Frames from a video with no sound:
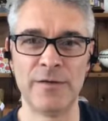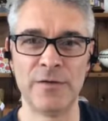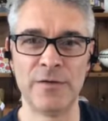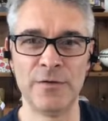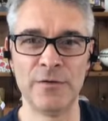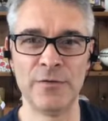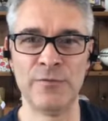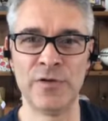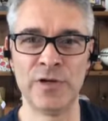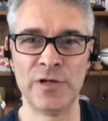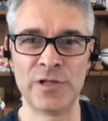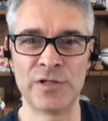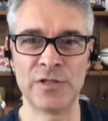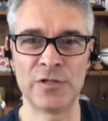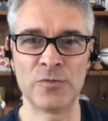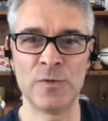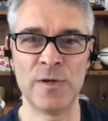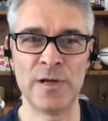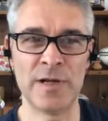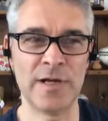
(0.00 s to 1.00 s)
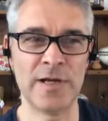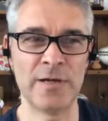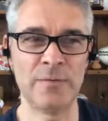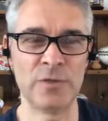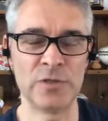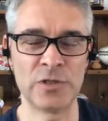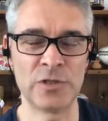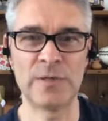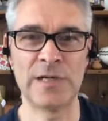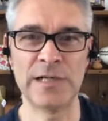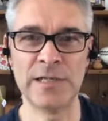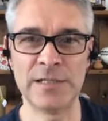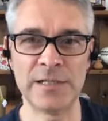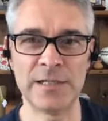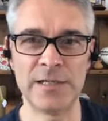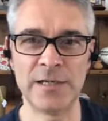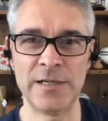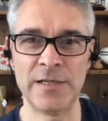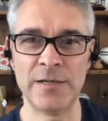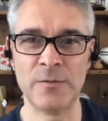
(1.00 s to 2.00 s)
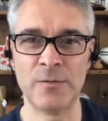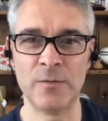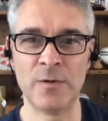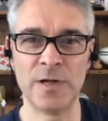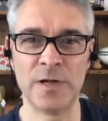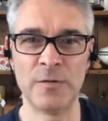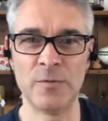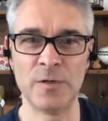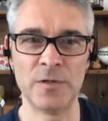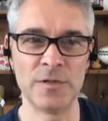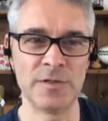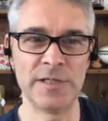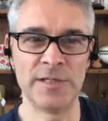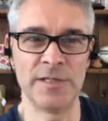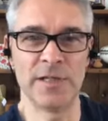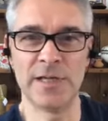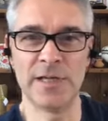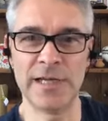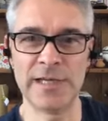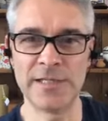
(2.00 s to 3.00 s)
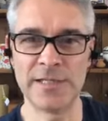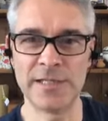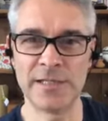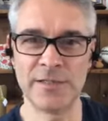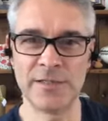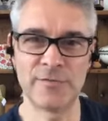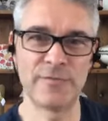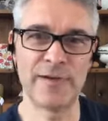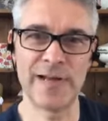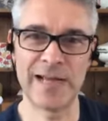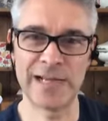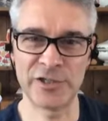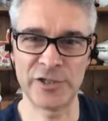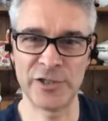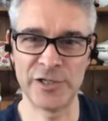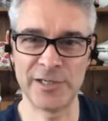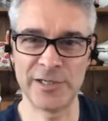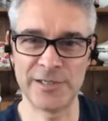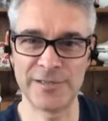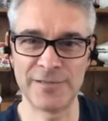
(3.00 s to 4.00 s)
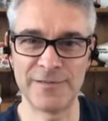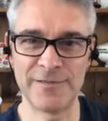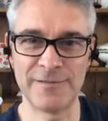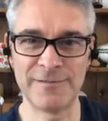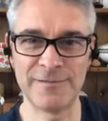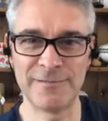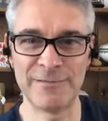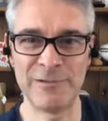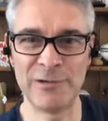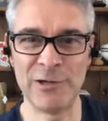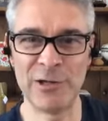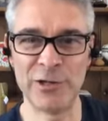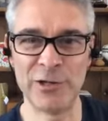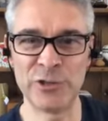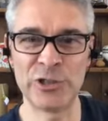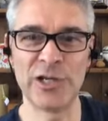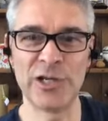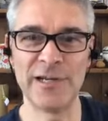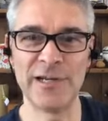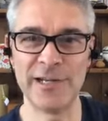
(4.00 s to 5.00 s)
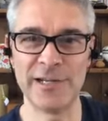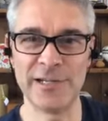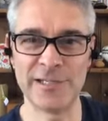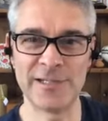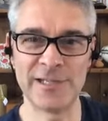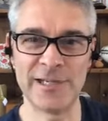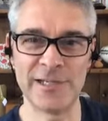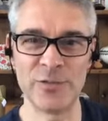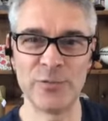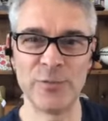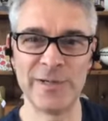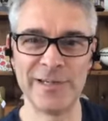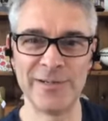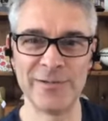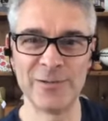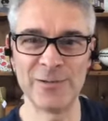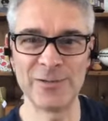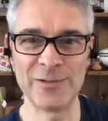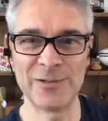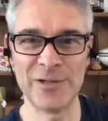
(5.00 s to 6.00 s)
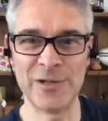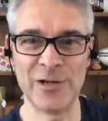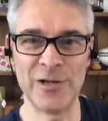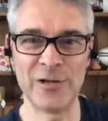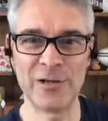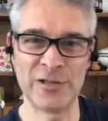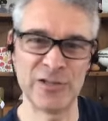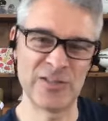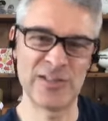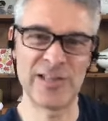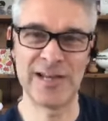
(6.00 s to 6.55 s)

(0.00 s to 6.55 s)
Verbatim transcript: versus when I was 20, when I wanted the latest, flashiest, you know, shiniest set of wheels, you know, because mm.